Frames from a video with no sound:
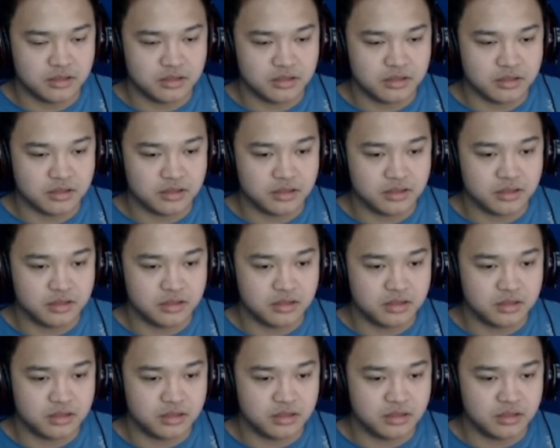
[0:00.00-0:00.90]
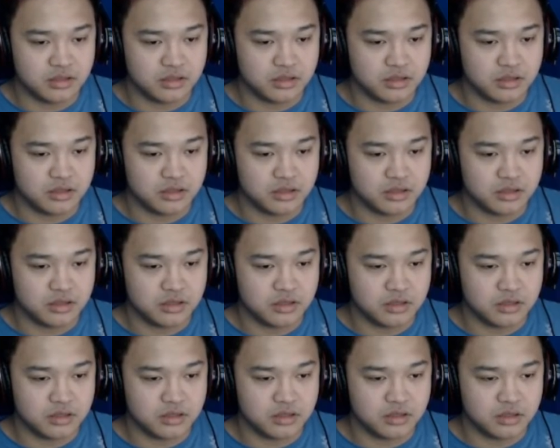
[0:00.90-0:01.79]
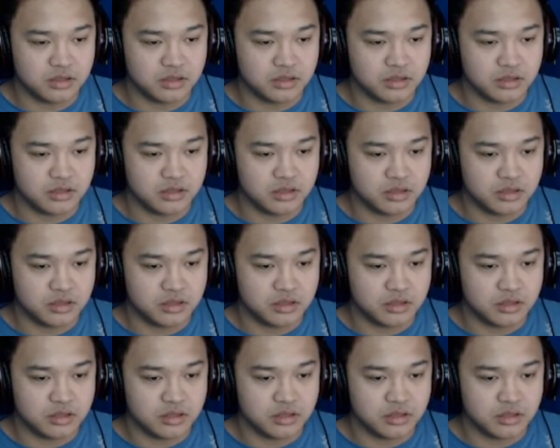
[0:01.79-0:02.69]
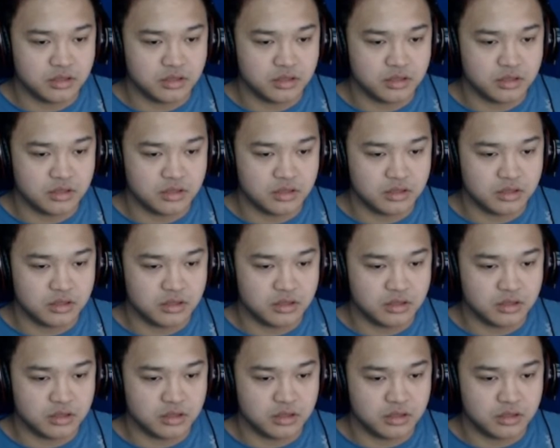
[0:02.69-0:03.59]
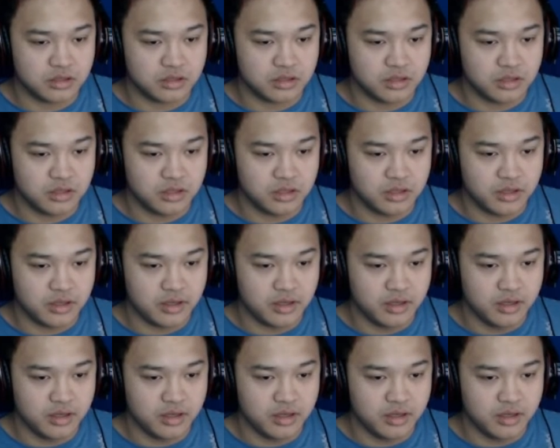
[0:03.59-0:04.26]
Nothing is said.